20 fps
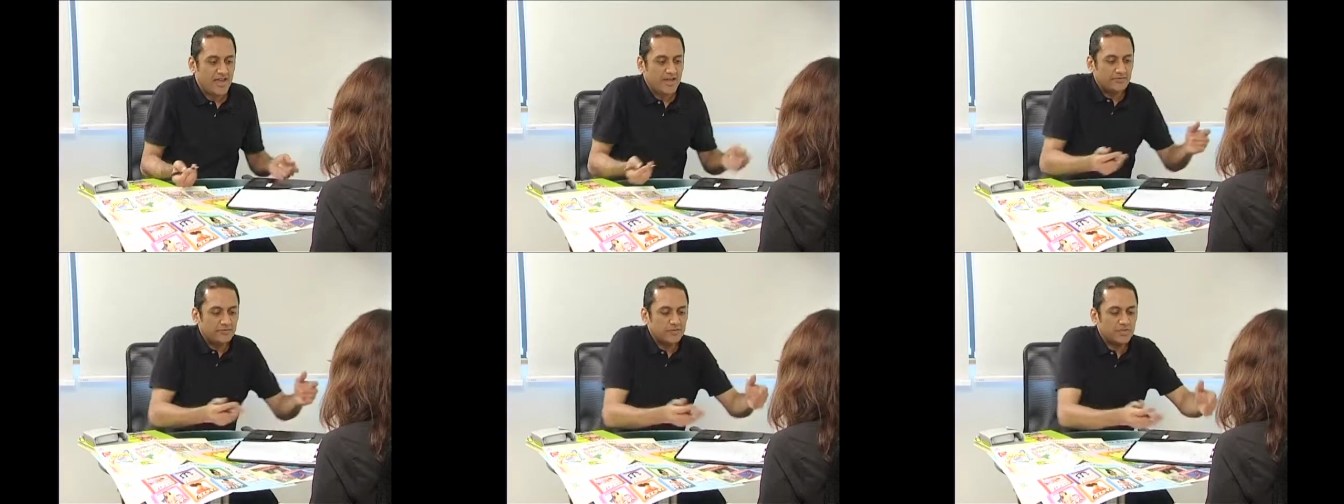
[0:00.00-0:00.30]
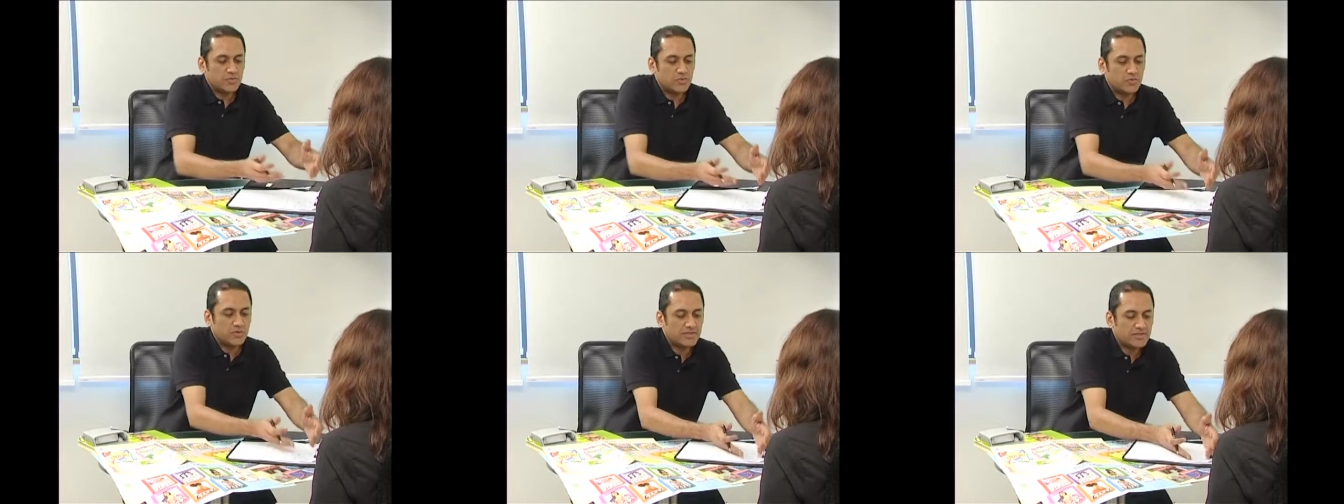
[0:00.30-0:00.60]
if
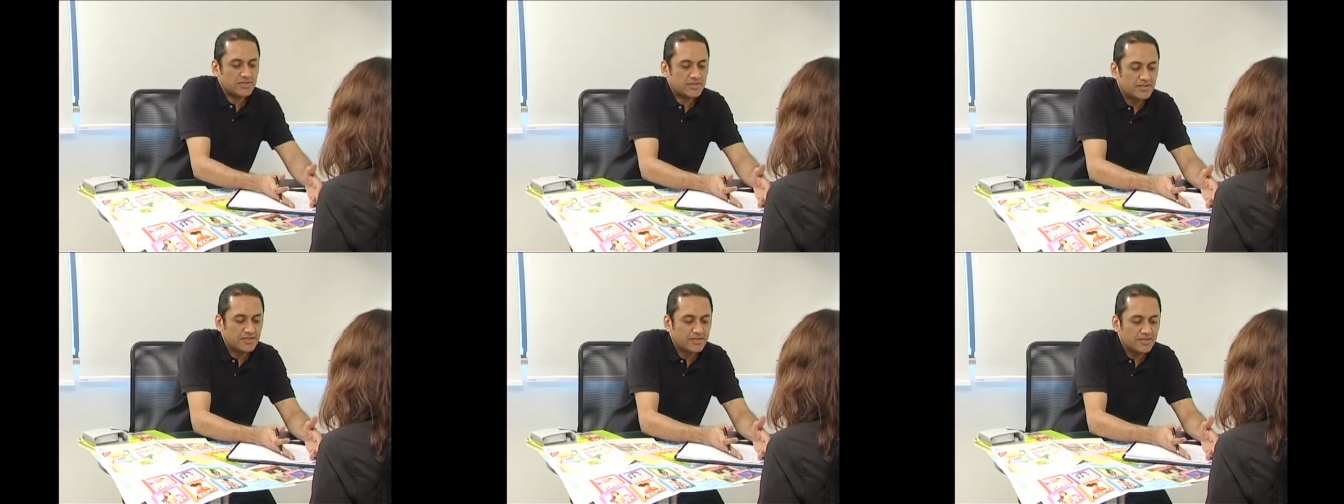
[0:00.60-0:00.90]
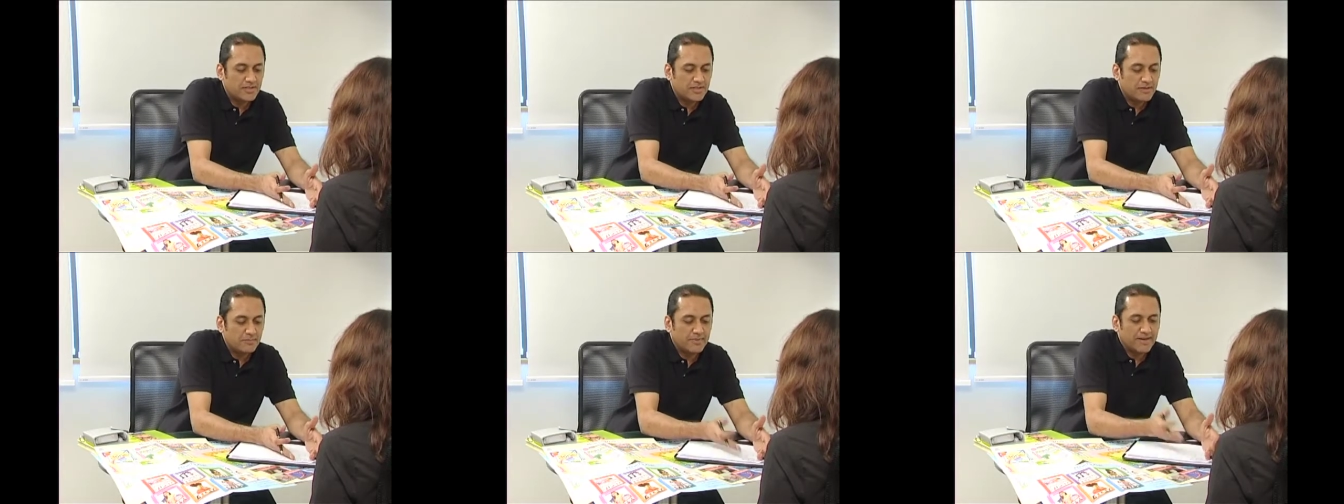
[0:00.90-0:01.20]
this was,
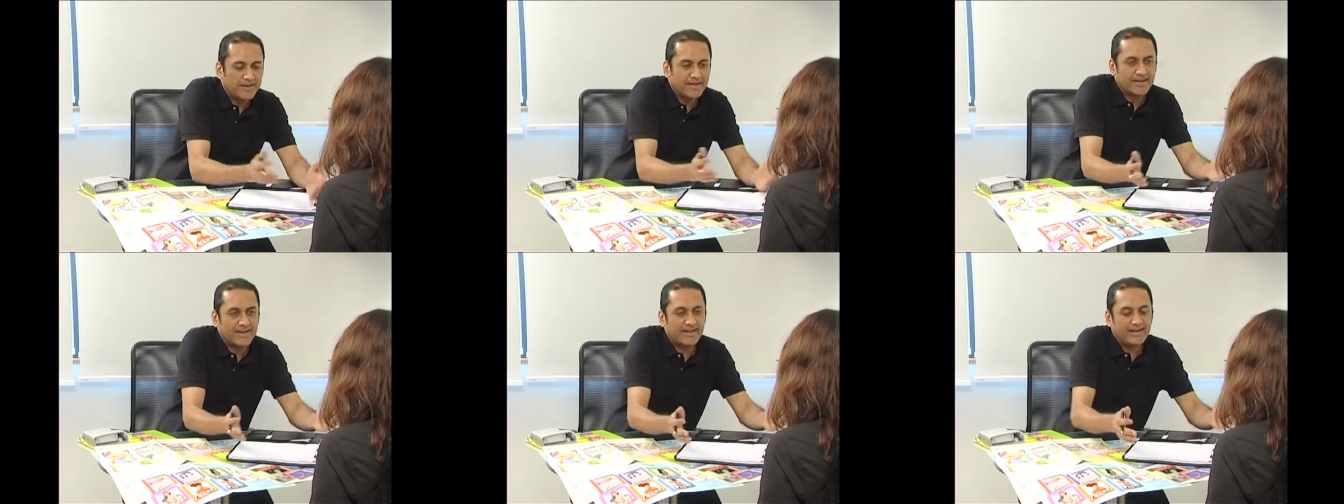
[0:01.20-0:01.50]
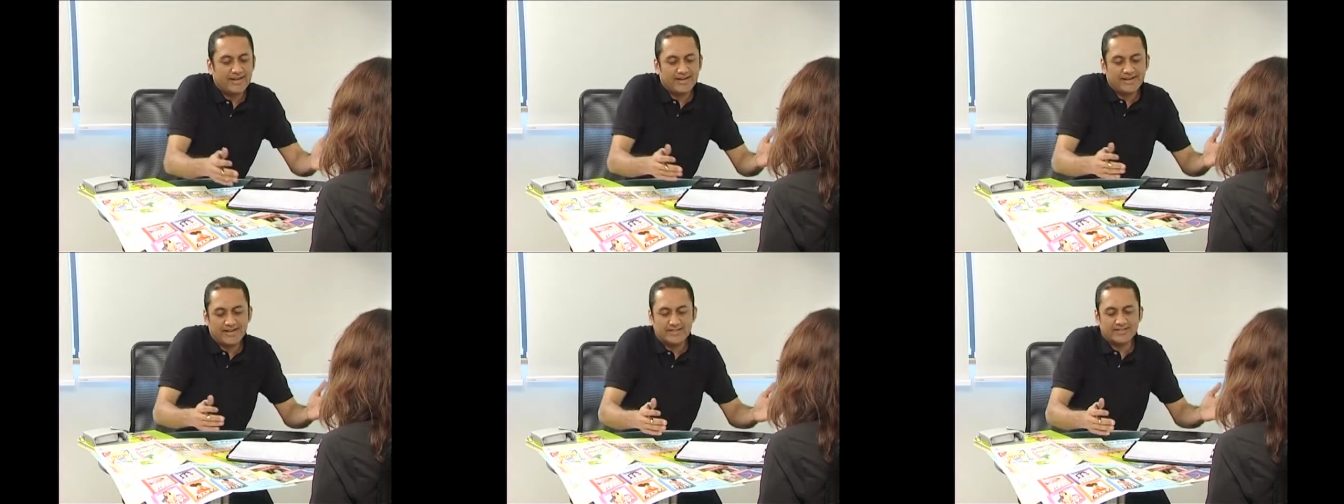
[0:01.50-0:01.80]
but again,
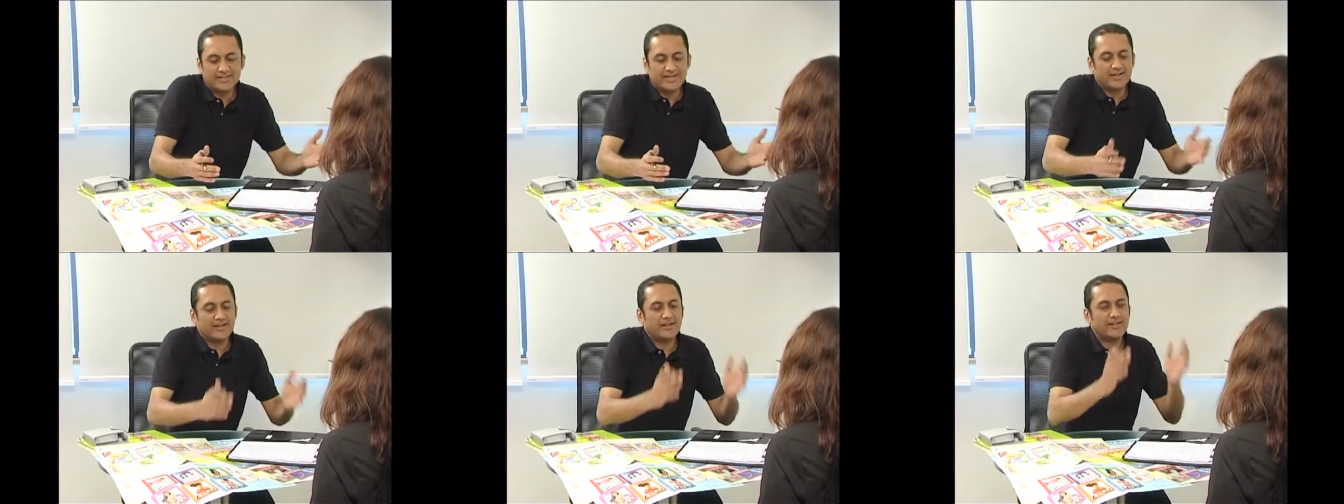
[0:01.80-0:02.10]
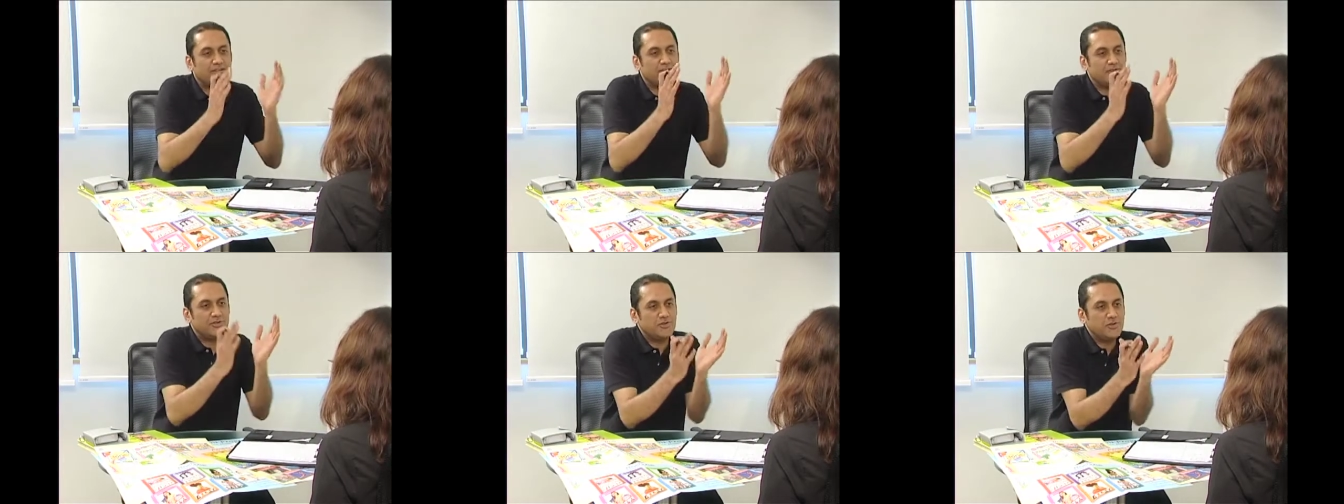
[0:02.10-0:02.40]
like I said,
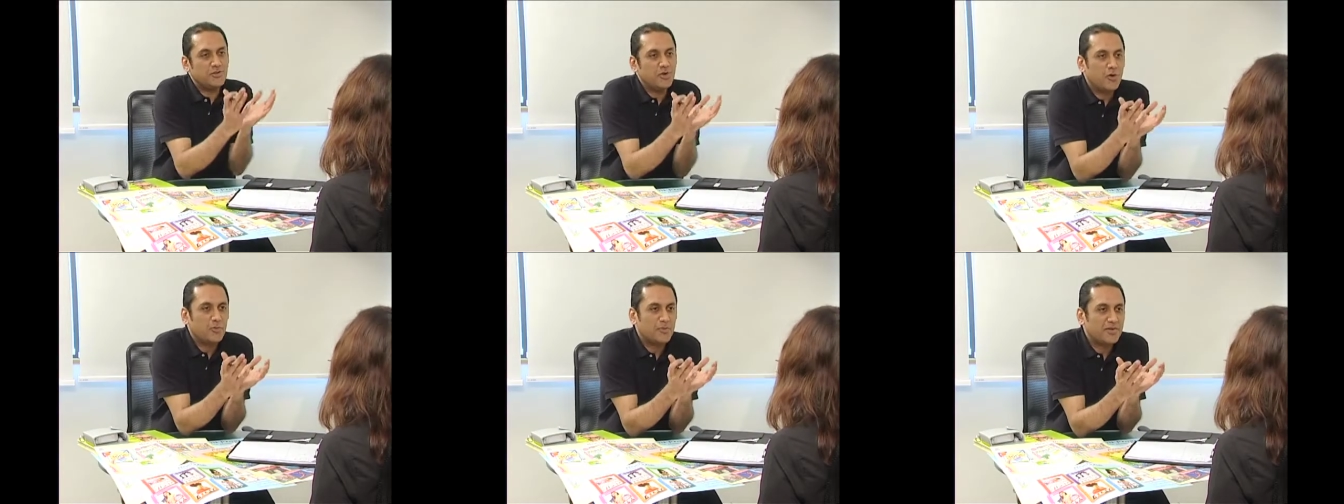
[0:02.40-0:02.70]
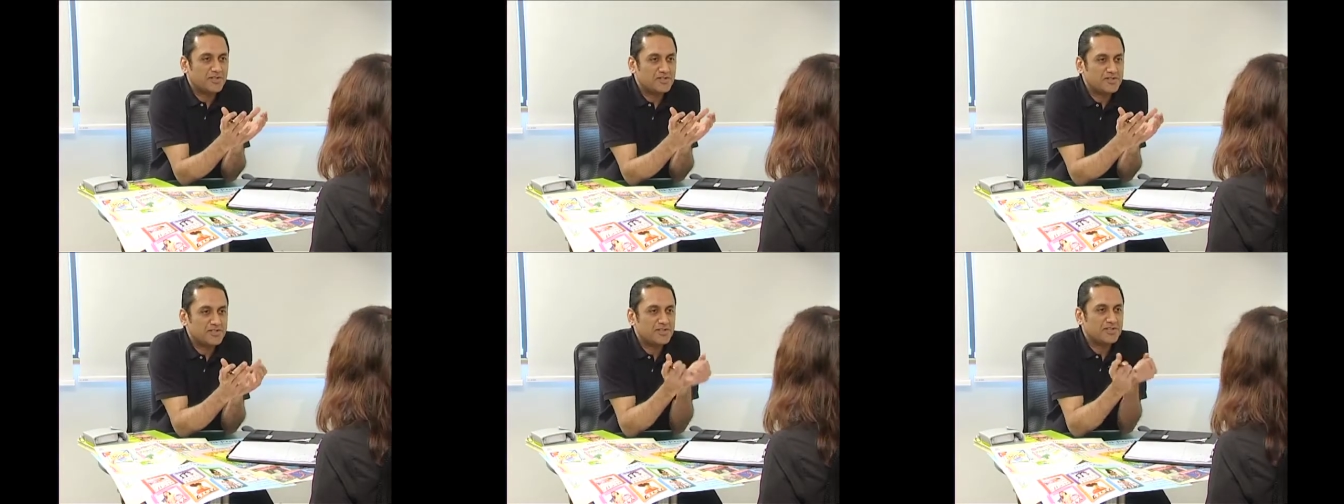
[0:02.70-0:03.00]
your
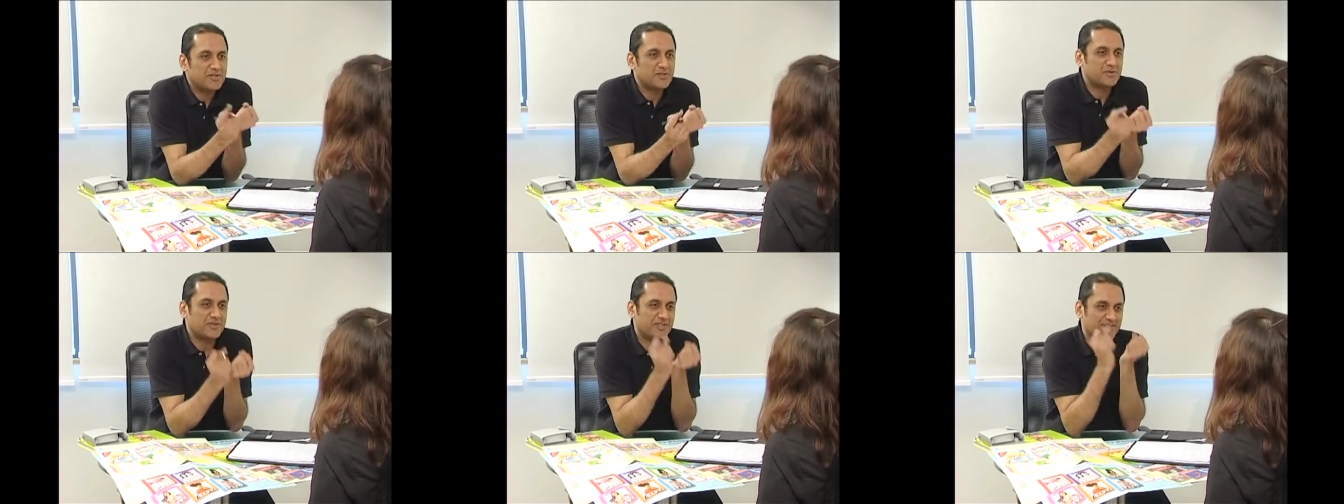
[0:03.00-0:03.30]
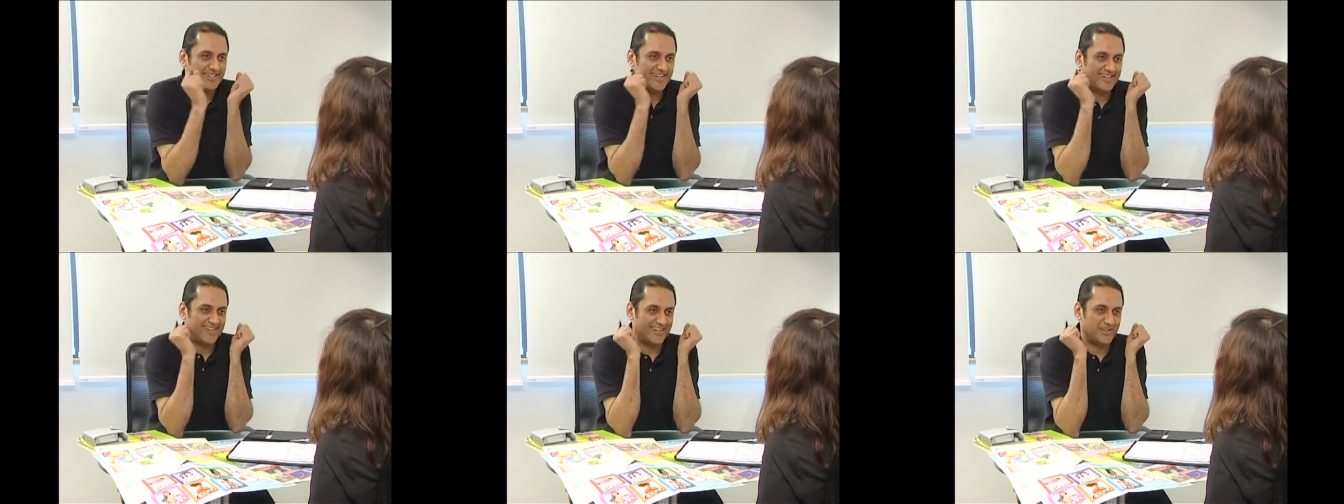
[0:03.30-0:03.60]
budget, you
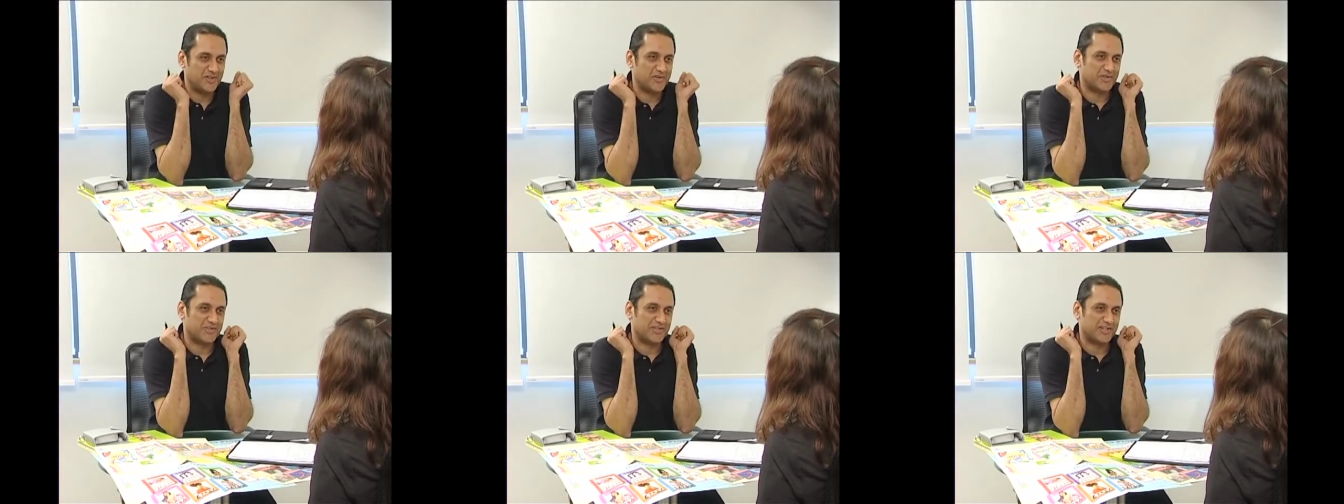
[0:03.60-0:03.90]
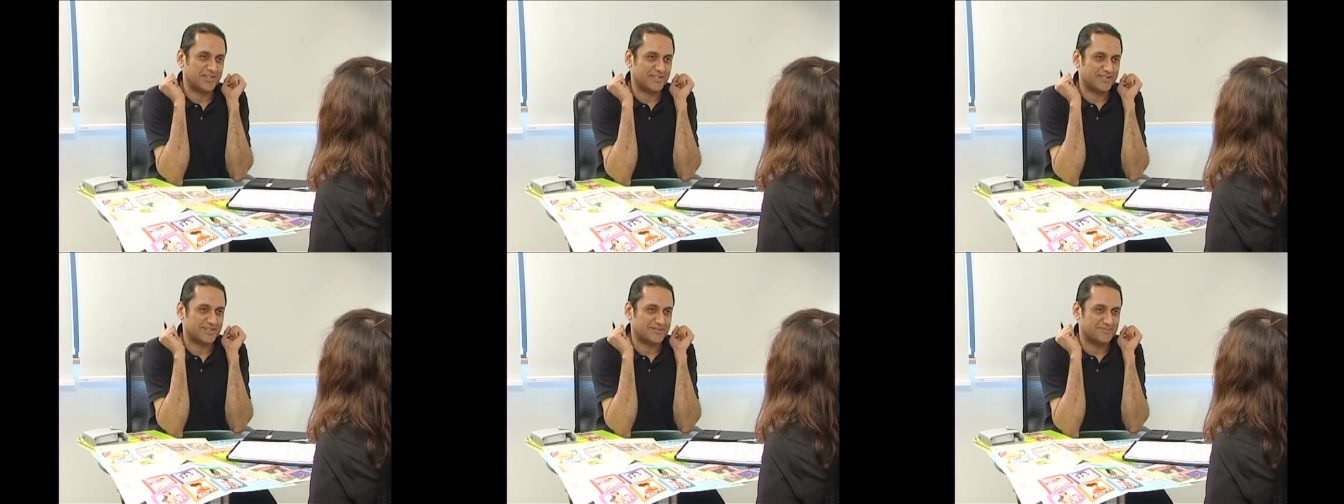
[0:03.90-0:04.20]
decide. You are the
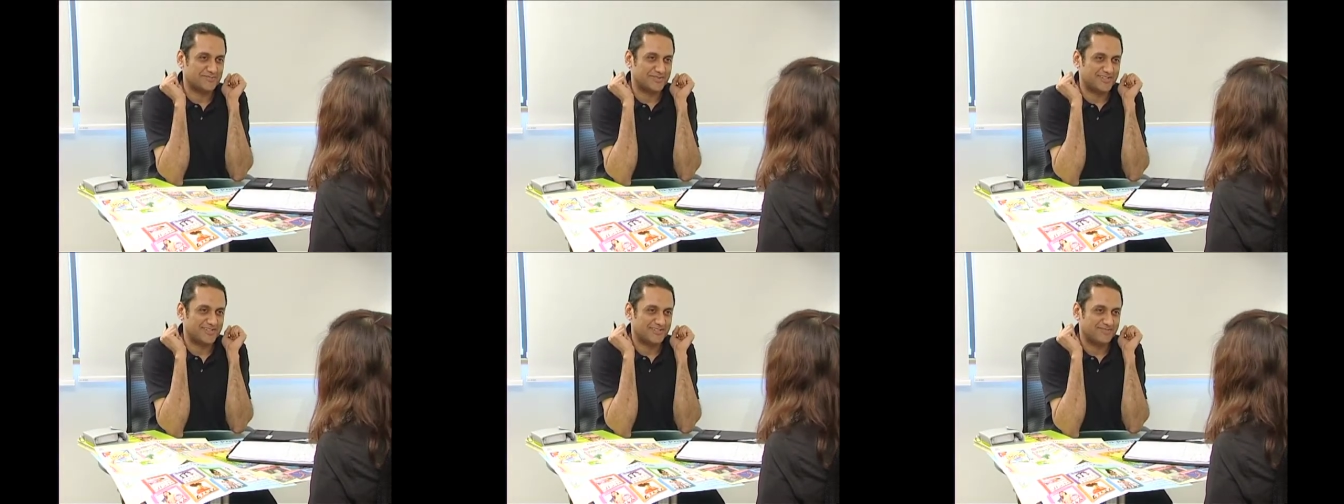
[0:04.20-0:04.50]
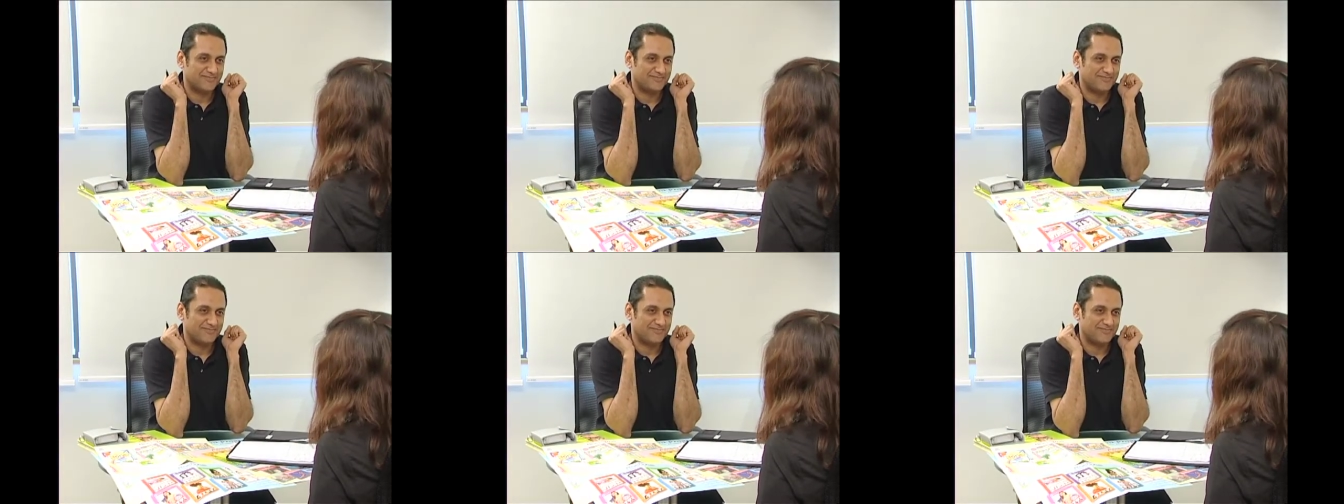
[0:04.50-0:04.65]
customer.